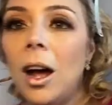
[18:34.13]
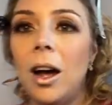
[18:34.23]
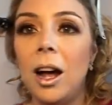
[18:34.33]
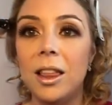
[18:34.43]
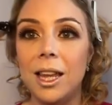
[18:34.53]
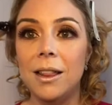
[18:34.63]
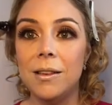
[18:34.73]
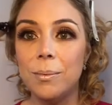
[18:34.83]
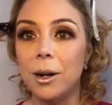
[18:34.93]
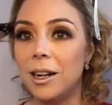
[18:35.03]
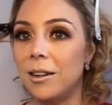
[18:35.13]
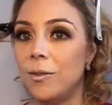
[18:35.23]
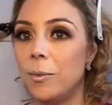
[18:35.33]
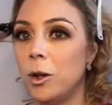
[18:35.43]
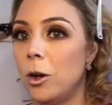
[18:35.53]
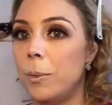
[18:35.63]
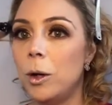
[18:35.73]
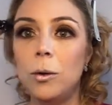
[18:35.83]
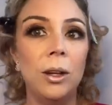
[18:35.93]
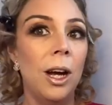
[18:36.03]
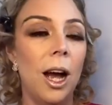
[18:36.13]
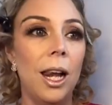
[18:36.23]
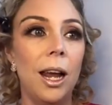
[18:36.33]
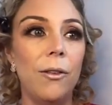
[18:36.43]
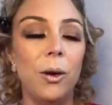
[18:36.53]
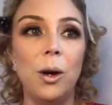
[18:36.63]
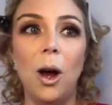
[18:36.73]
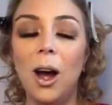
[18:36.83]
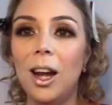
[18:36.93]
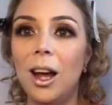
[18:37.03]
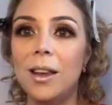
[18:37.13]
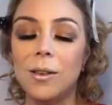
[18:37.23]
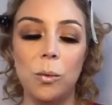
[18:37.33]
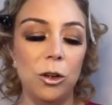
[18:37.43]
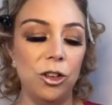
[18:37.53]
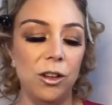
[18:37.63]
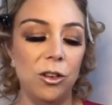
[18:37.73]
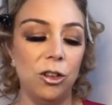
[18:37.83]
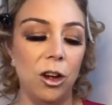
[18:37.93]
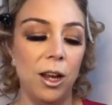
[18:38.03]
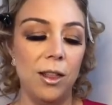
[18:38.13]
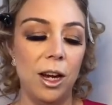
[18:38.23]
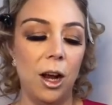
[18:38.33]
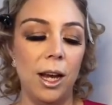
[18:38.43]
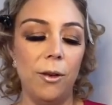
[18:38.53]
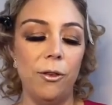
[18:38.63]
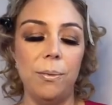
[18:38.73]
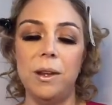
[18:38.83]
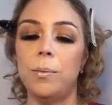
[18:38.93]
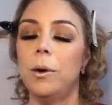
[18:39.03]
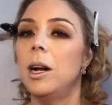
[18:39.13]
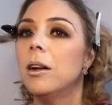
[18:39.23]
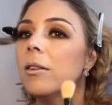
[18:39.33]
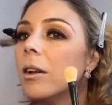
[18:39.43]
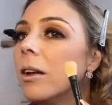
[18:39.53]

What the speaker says: I think this product is phenomenal. I love a good highlight, so watch this shine that I get from this product.